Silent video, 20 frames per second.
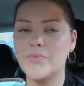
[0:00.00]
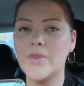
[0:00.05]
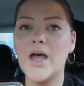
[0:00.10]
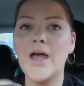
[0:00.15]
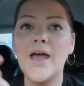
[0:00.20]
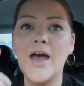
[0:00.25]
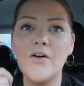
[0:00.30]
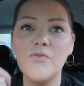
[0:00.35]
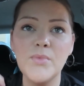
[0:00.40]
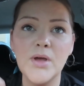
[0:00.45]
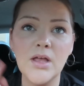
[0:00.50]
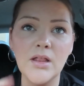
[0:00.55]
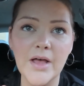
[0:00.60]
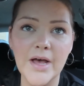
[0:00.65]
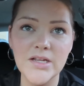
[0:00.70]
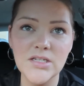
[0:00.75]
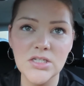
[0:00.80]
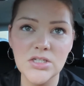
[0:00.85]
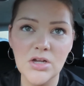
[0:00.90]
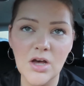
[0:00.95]
I have my
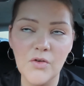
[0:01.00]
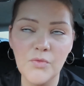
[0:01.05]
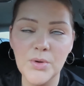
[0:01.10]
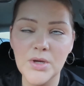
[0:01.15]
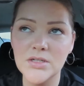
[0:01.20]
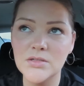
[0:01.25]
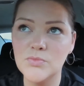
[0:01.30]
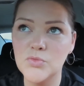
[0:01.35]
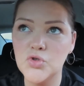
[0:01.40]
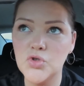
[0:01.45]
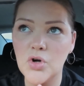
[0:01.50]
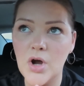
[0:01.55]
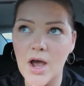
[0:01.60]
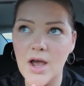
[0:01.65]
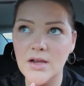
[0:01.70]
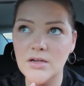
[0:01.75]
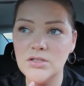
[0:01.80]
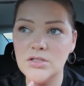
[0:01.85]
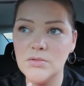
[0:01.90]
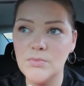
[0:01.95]
glasses off because I'm trying